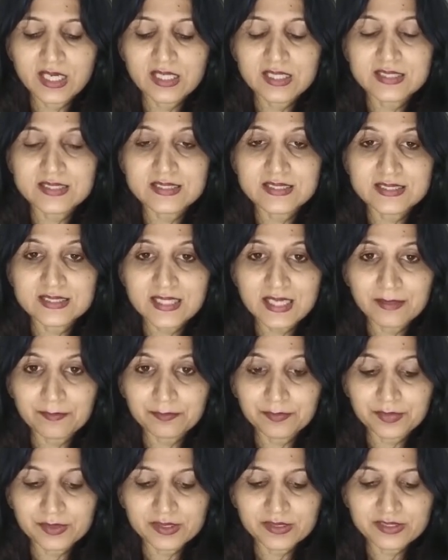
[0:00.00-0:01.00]

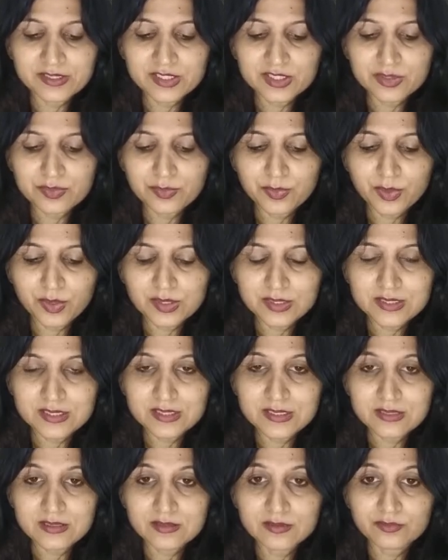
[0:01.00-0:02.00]
Sample
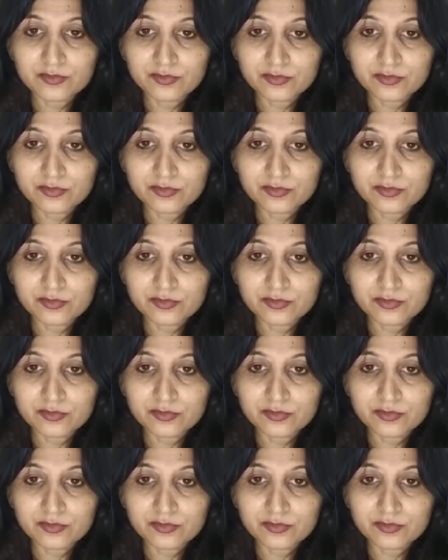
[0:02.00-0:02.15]
response.